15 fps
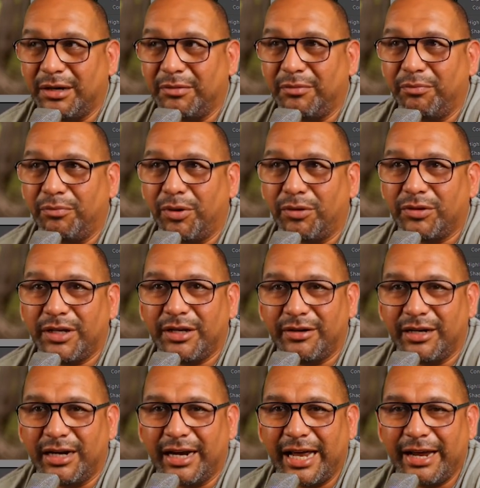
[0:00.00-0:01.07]
both here
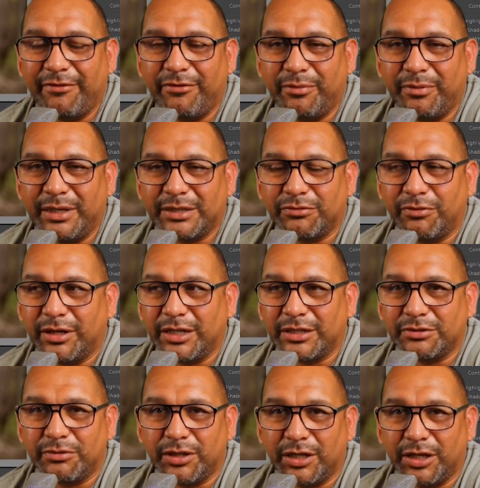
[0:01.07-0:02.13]
in Lightroom as well
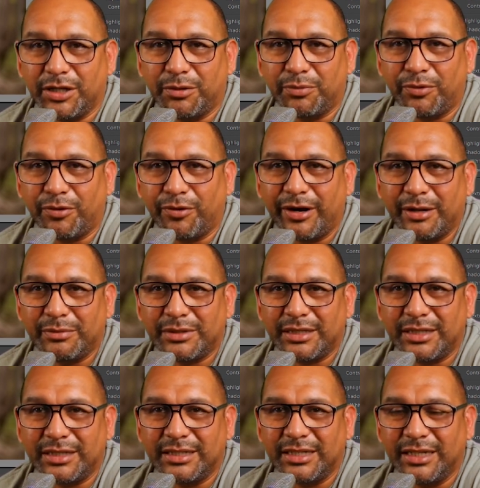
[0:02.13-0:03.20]
as with other programs,
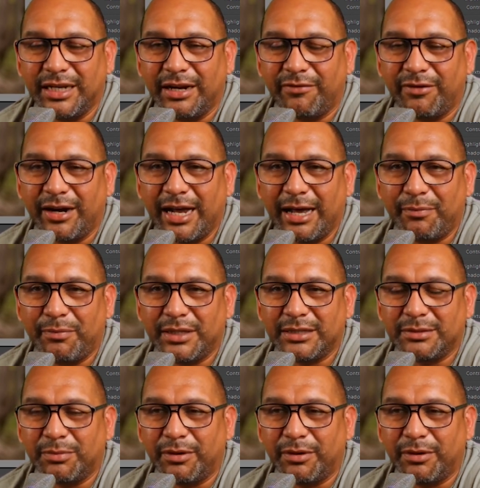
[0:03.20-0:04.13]
and it never happens.